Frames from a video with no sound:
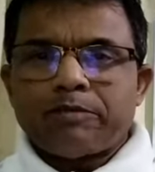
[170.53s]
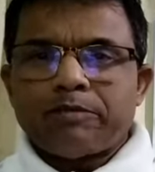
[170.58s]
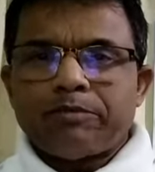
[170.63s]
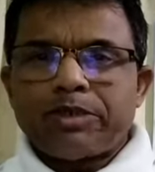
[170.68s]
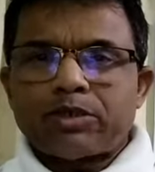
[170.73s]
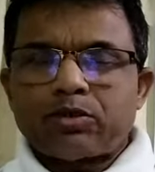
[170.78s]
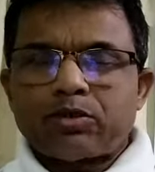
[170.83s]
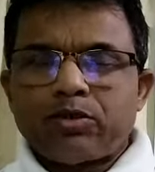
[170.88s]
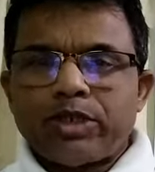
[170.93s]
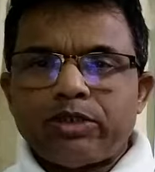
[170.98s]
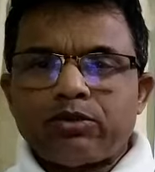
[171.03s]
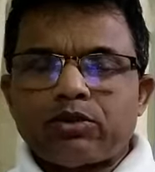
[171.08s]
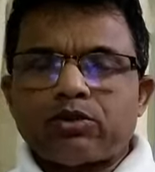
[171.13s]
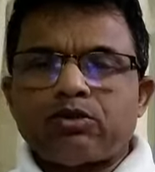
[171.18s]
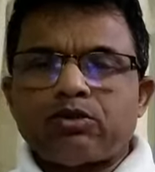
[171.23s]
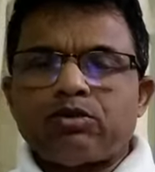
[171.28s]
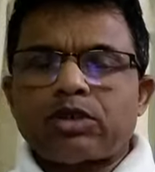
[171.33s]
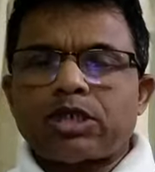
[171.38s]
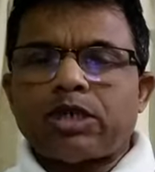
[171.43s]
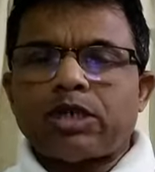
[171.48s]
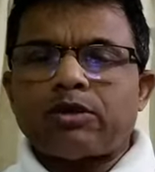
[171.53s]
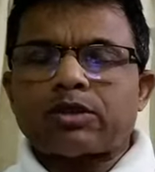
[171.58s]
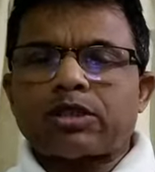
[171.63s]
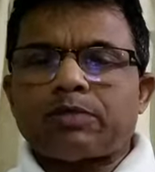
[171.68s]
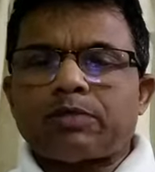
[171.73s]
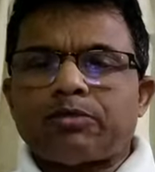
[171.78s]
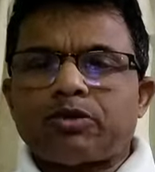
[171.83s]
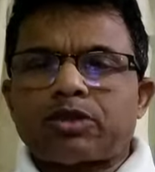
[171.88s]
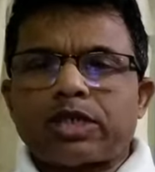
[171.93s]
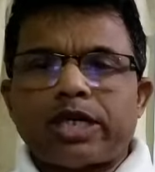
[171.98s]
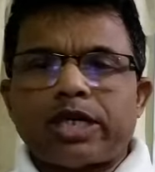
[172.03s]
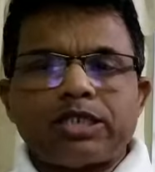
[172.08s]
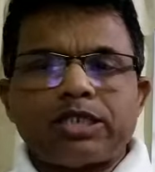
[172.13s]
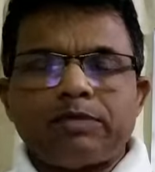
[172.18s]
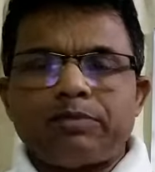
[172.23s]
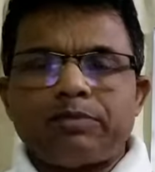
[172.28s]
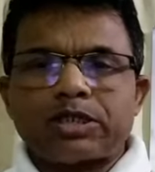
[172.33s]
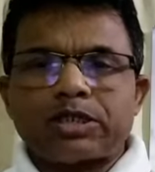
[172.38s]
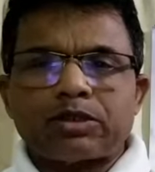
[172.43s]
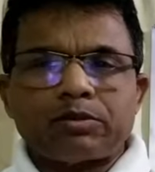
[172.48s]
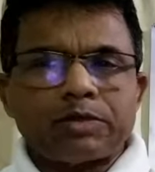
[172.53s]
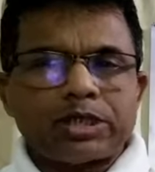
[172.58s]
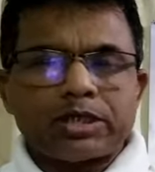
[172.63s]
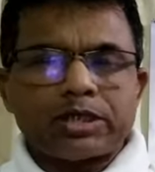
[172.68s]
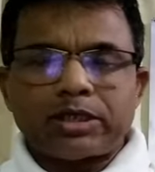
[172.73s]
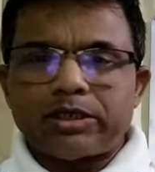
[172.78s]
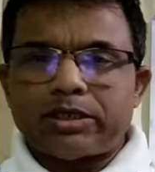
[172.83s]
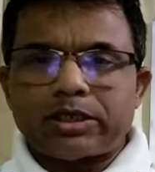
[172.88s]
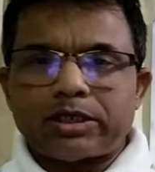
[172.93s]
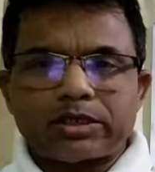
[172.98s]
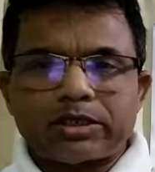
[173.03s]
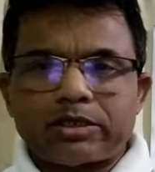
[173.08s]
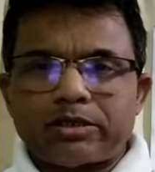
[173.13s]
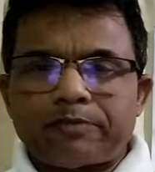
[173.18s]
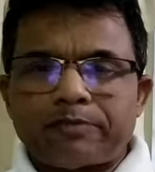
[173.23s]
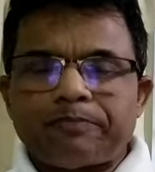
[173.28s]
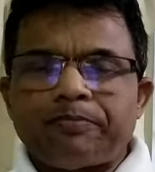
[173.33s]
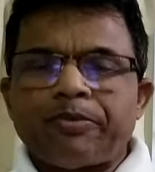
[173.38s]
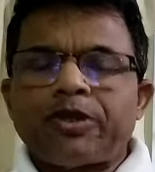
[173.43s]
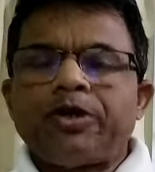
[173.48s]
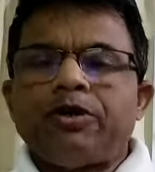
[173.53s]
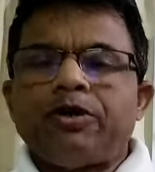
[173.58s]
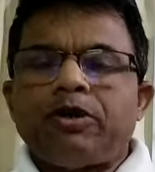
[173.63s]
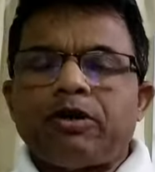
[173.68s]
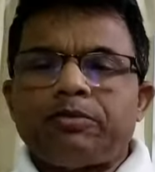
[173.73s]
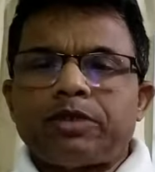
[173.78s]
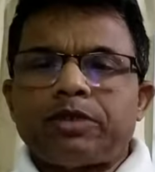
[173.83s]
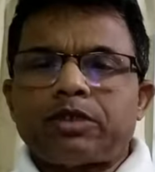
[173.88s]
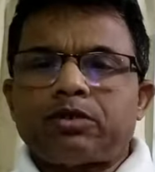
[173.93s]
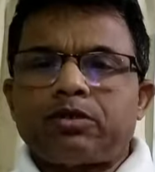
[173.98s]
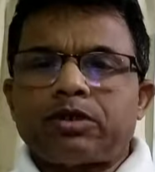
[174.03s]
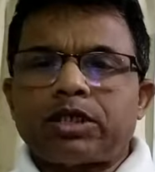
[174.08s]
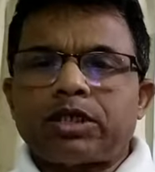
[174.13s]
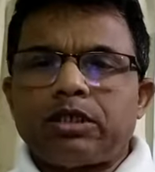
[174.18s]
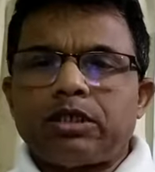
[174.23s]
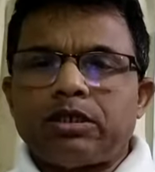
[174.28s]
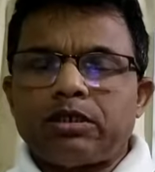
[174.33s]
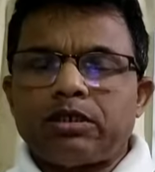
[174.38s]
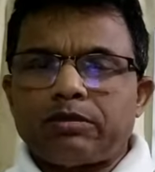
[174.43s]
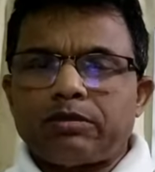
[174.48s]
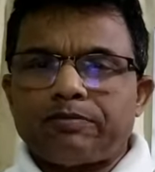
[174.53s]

Means when you choose out suppose 30% of the transaction or the total